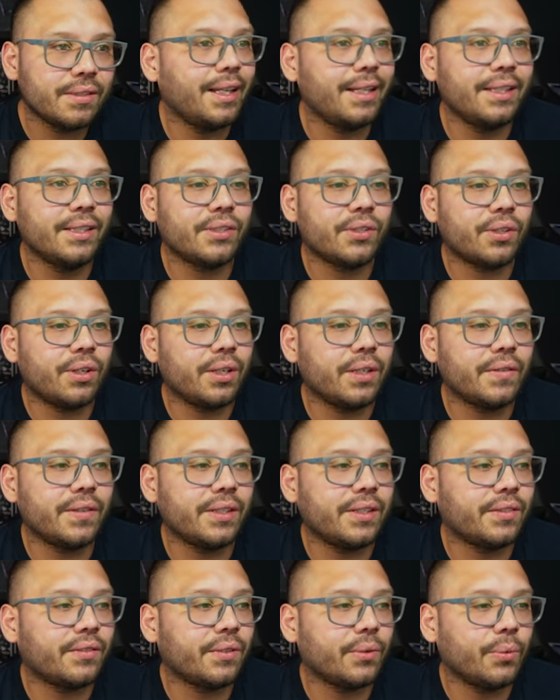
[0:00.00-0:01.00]
and these are all of
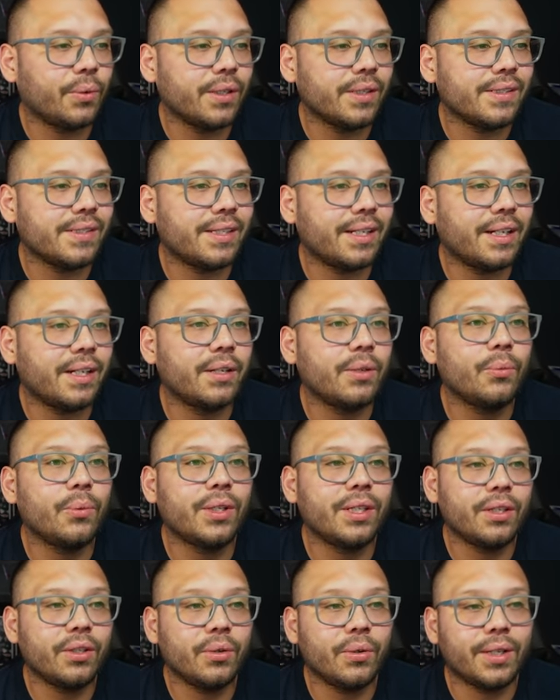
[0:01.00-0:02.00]
the different ones that we
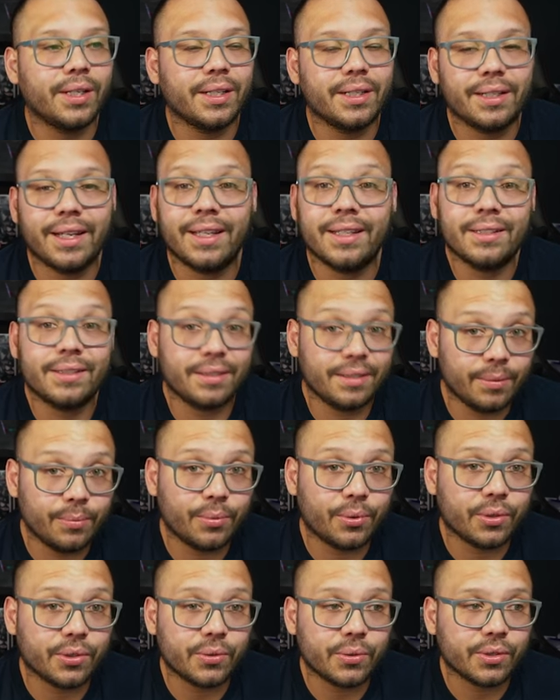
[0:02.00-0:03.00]
can go ahead and
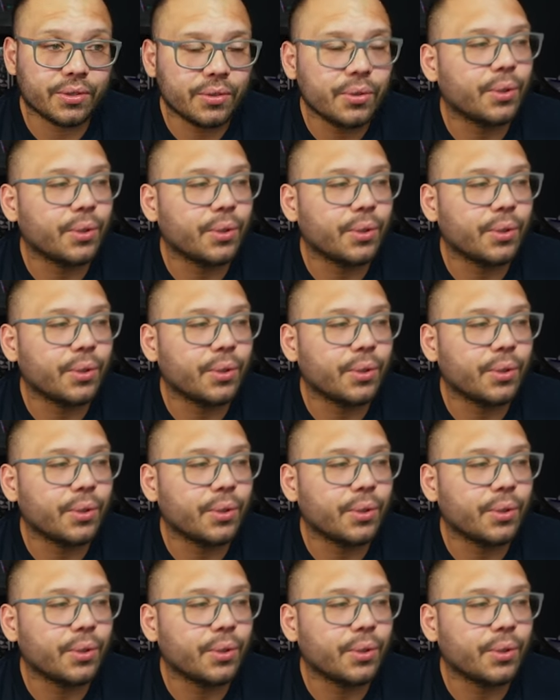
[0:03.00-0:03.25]
import to our